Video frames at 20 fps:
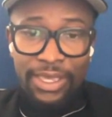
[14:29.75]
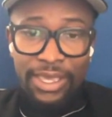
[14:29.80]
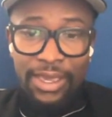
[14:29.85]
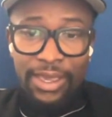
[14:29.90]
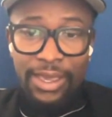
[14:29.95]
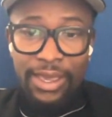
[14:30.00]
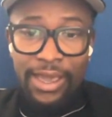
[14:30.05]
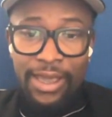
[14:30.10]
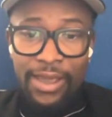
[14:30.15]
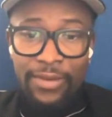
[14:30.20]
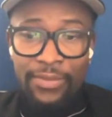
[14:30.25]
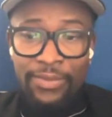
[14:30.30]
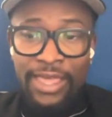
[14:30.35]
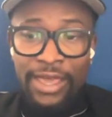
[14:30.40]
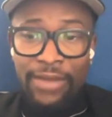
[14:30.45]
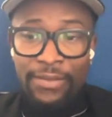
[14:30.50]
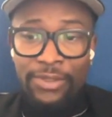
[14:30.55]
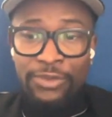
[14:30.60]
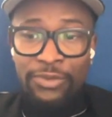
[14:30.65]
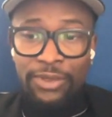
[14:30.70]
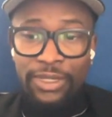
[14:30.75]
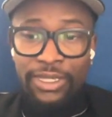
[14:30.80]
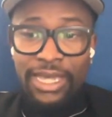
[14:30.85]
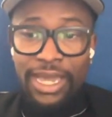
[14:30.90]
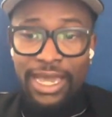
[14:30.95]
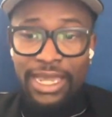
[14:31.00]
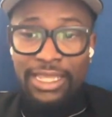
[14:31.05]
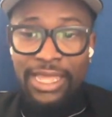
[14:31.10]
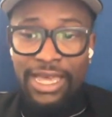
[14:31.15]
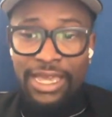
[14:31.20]
um, that was really
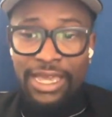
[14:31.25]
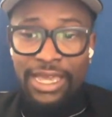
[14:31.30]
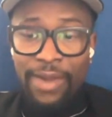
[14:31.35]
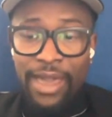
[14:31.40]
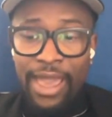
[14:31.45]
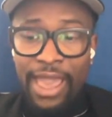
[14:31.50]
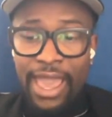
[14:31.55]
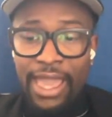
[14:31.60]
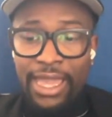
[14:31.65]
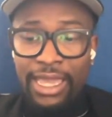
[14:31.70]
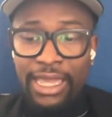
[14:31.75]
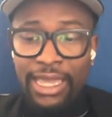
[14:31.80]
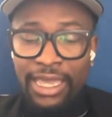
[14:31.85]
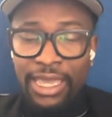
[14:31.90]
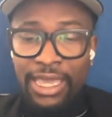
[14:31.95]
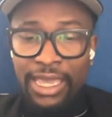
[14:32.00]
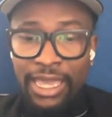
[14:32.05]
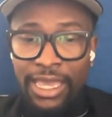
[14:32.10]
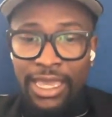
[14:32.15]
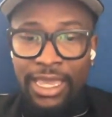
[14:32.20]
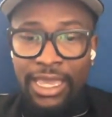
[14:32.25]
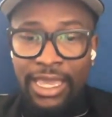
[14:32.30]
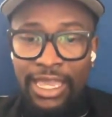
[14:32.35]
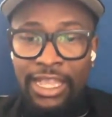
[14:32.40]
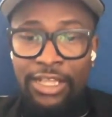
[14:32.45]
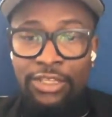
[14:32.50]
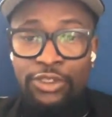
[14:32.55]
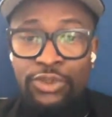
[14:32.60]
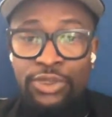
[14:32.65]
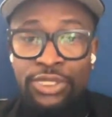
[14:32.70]
kind of like my
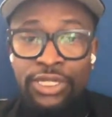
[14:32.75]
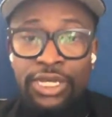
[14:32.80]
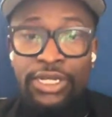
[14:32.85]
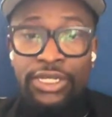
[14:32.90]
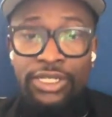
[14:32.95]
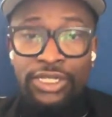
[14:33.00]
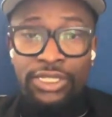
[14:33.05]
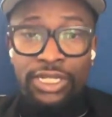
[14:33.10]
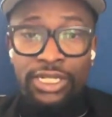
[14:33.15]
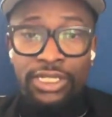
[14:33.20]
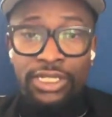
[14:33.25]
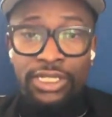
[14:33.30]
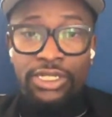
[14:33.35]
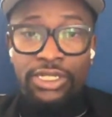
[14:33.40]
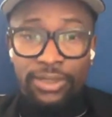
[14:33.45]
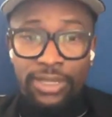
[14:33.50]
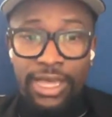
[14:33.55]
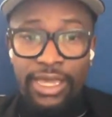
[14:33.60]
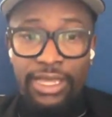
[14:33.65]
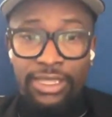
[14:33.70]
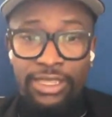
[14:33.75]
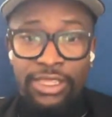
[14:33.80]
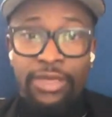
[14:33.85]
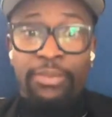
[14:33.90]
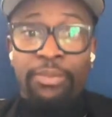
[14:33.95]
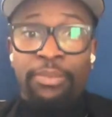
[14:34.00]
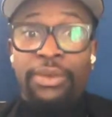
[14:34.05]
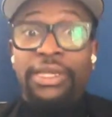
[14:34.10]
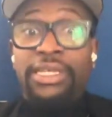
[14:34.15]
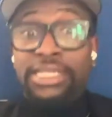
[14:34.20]
introduction into like the
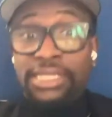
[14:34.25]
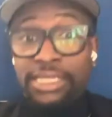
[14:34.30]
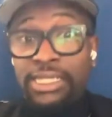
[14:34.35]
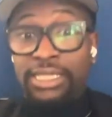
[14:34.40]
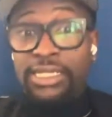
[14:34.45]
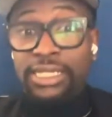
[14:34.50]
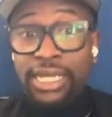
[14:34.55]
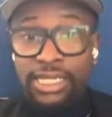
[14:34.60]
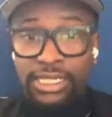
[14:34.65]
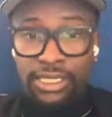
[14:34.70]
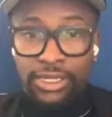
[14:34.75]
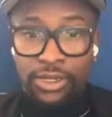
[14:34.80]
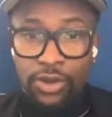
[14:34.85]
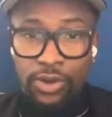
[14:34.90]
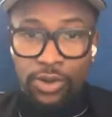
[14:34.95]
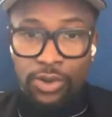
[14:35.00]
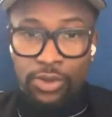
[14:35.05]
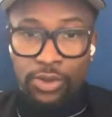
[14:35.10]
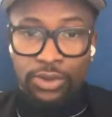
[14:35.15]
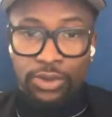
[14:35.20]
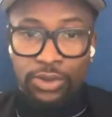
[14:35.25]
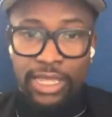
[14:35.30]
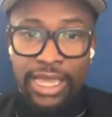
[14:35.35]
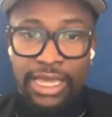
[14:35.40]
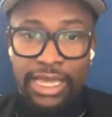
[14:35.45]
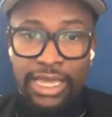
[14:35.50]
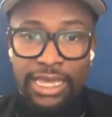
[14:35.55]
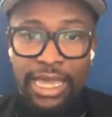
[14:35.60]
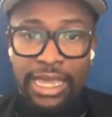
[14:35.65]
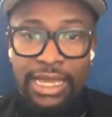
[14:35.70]
business as a whole.
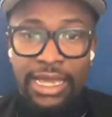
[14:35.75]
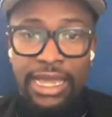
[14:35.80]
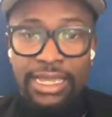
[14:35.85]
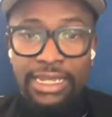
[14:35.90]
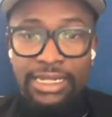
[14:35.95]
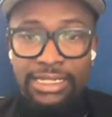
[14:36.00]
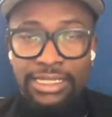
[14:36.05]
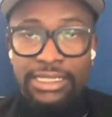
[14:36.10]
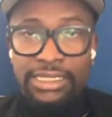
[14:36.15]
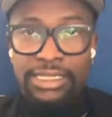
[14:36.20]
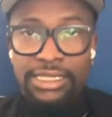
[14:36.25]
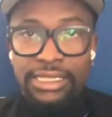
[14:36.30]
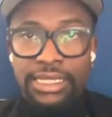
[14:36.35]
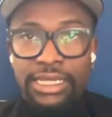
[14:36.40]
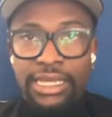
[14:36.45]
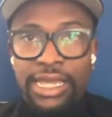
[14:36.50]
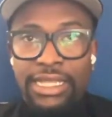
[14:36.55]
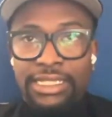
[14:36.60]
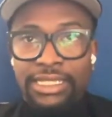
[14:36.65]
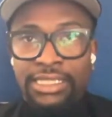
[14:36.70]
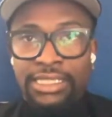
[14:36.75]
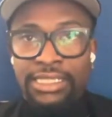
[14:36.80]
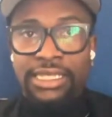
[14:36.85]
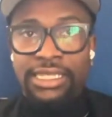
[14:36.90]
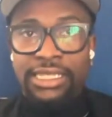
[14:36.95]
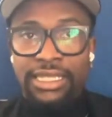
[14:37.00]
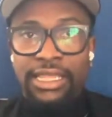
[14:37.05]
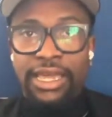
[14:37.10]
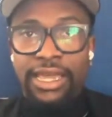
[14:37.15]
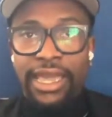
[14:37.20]
Like I kind of got to
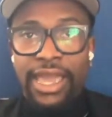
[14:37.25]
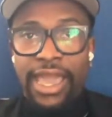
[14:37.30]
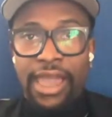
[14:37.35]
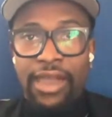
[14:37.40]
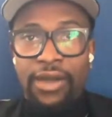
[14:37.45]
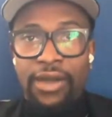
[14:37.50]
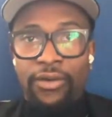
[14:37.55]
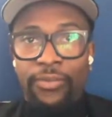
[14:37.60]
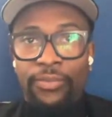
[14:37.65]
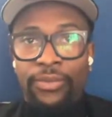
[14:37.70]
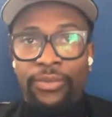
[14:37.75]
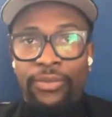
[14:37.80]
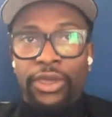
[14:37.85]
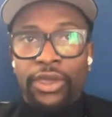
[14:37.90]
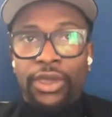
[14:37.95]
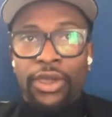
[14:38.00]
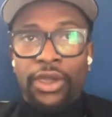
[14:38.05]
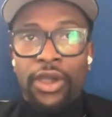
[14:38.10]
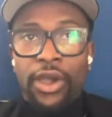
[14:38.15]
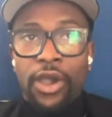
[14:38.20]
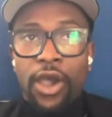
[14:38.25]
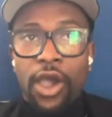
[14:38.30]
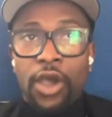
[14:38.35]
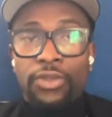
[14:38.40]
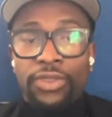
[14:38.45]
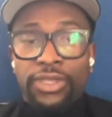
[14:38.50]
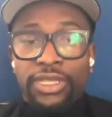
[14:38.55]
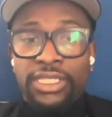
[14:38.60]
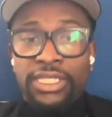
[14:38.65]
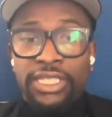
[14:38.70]
see like how all
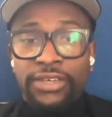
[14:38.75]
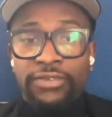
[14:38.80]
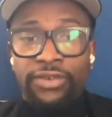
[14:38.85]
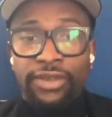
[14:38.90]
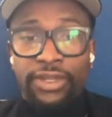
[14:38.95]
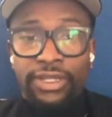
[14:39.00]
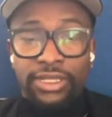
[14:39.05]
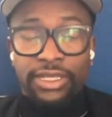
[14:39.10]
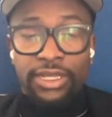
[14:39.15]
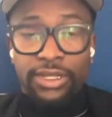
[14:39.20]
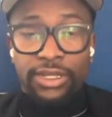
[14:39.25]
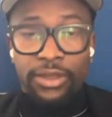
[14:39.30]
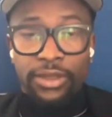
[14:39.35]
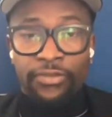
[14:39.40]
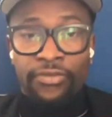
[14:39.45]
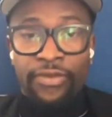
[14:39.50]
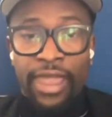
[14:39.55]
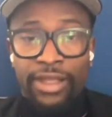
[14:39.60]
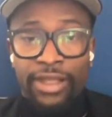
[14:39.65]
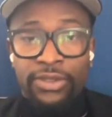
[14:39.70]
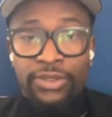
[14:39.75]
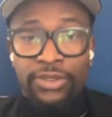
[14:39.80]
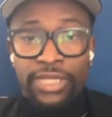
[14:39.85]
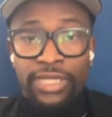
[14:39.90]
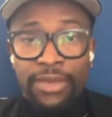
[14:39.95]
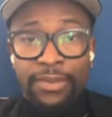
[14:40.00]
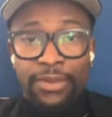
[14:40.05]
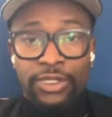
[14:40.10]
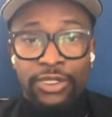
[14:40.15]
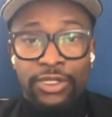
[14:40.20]
these different you know factors
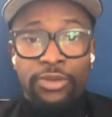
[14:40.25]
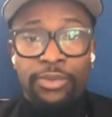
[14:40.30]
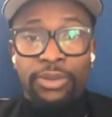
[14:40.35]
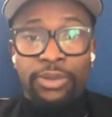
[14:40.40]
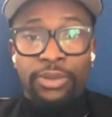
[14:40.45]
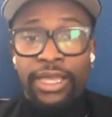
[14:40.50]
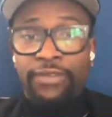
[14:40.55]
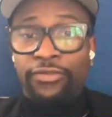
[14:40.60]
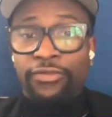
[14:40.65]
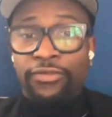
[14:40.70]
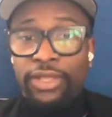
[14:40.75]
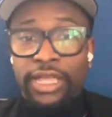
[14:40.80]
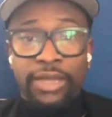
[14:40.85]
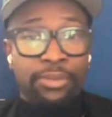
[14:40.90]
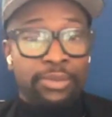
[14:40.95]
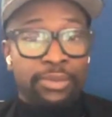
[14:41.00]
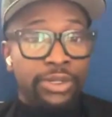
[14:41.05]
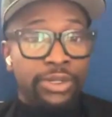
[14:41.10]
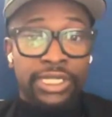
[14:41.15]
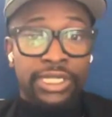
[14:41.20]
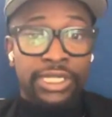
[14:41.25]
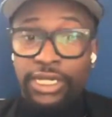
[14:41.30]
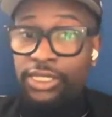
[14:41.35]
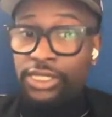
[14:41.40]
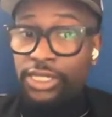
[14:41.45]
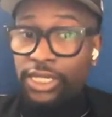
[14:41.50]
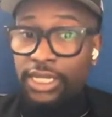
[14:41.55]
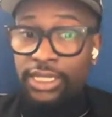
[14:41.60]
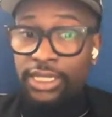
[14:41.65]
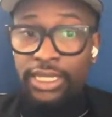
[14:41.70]
came into play for like
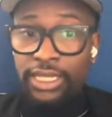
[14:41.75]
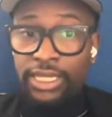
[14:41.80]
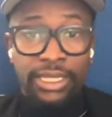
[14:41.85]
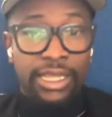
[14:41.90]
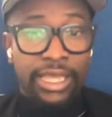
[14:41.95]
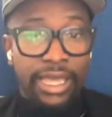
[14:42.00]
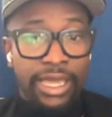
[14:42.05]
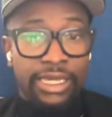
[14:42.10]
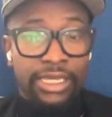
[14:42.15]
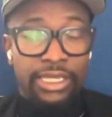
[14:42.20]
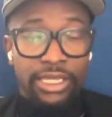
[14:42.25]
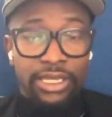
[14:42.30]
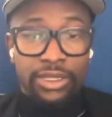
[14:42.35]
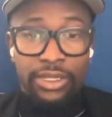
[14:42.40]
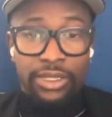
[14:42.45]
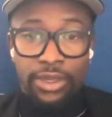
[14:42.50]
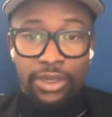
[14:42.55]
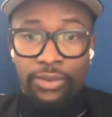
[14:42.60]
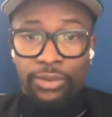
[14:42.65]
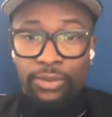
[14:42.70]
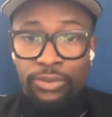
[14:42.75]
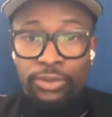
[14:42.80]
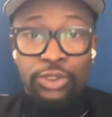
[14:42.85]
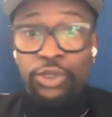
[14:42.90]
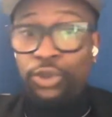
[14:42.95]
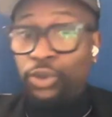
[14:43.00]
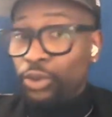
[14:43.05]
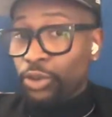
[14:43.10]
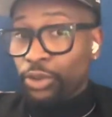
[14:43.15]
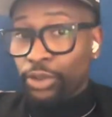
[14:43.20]
production and like you know
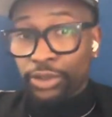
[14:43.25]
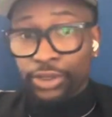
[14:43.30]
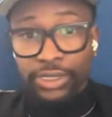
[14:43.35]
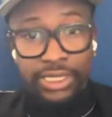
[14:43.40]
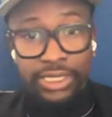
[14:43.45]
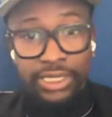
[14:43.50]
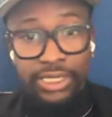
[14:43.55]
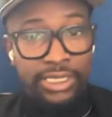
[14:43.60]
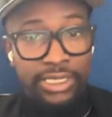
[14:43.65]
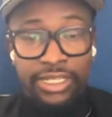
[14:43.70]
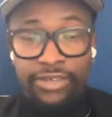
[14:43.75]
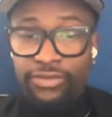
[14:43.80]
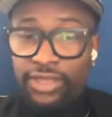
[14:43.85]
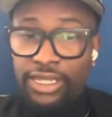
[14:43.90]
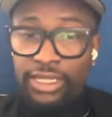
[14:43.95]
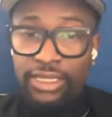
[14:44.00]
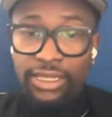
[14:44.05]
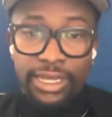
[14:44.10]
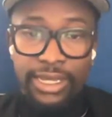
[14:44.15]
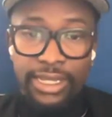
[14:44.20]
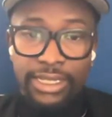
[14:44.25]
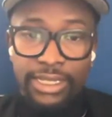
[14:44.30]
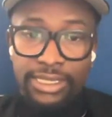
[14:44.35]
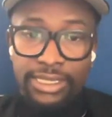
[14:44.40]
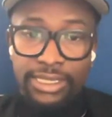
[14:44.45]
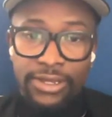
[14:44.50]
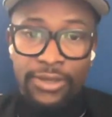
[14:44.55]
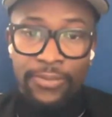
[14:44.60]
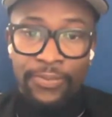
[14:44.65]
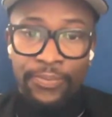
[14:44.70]
tours and stuff like that.
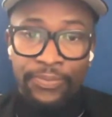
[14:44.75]
So